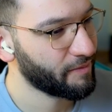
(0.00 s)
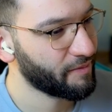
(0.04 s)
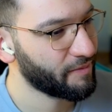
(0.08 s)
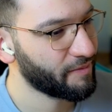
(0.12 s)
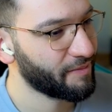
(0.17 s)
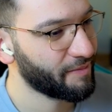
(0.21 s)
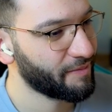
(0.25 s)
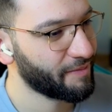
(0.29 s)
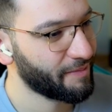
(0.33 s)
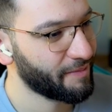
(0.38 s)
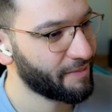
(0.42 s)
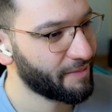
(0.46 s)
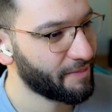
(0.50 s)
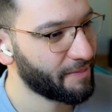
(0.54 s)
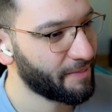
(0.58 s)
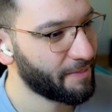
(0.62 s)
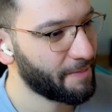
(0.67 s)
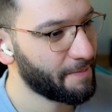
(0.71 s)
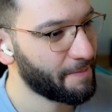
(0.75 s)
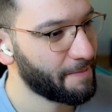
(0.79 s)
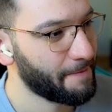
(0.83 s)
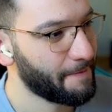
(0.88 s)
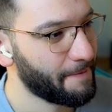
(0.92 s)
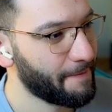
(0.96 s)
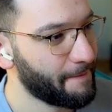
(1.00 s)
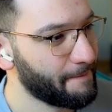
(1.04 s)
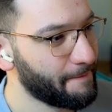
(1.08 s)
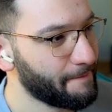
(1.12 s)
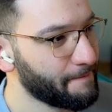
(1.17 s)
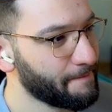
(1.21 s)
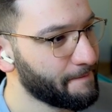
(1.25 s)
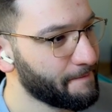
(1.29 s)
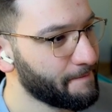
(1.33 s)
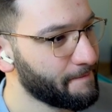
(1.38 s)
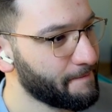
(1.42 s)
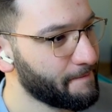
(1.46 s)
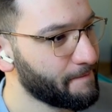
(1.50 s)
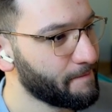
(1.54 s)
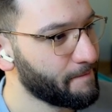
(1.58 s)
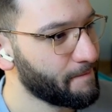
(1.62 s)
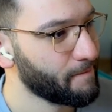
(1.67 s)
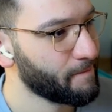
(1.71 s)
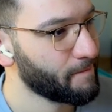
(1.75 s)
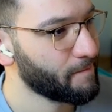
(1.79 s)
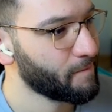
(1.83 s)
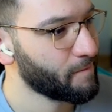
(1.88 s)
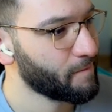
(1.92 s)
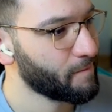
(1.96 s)

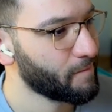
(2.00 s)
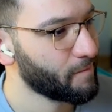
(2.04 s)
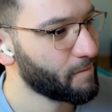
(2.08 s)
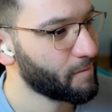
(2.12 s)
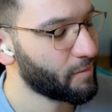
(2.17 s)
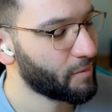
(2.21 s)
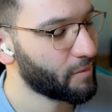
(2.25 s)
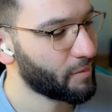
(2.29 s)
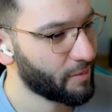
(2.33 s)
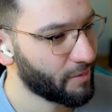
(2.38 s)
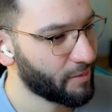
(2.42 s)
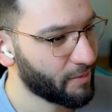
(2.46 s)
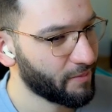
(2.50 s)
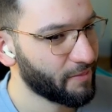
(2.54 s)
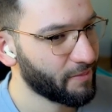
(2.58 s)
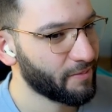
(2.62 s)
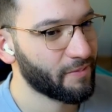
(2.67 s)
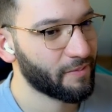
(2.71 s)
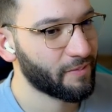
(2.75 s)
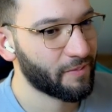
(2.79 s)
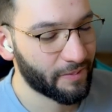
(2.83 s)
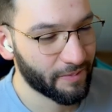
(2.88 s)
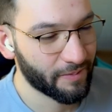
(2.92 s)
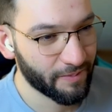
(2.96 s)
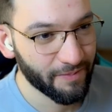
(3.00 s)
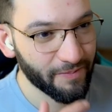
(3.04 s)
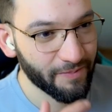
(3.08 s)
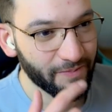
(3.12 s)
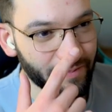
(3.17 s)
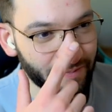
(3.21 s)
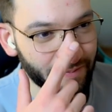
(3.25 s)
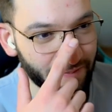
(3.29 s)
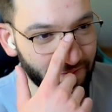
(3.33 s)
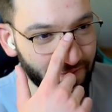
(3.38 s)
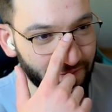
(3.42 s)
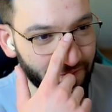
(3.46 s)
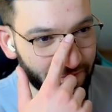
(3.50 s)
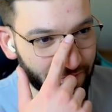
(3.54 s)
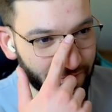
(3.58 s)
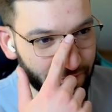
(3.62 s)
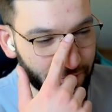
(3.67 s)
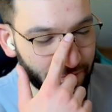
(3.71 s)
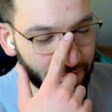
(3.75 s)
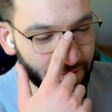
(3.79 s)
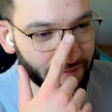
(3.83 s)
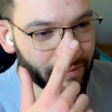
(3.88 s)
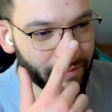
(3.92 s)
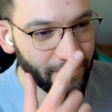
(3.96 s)

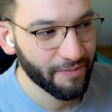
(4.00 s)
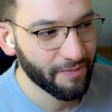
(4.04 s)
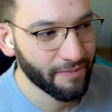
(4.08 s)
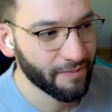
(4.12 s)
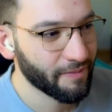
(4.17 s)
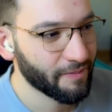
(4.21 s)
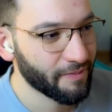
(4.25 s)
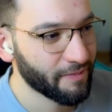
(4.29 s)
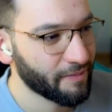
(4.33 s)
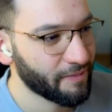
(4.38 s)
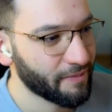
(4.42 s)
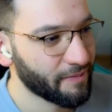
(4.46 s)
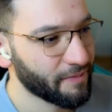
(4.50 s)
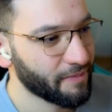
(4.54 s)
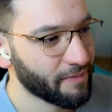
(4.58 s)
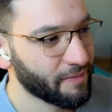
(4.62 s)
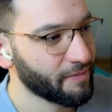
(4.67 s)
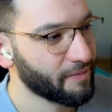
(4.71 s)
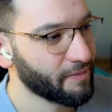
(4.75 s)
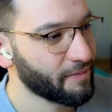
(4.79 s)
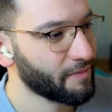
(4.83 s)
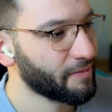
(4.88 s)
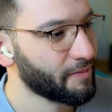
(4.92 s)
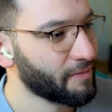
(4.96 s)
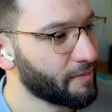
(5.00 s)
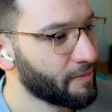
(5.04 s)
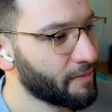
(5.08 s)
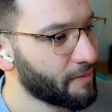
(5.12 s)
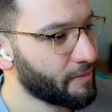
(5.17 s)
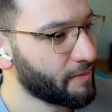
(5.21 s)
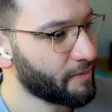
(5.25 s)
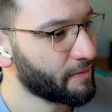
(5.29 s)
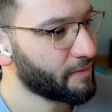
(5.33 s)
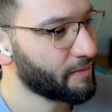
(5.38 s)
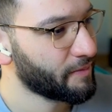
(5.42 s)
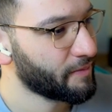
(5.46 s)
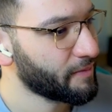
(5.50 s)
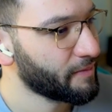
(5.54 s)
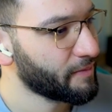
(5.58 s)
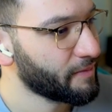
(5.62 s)
[no speech]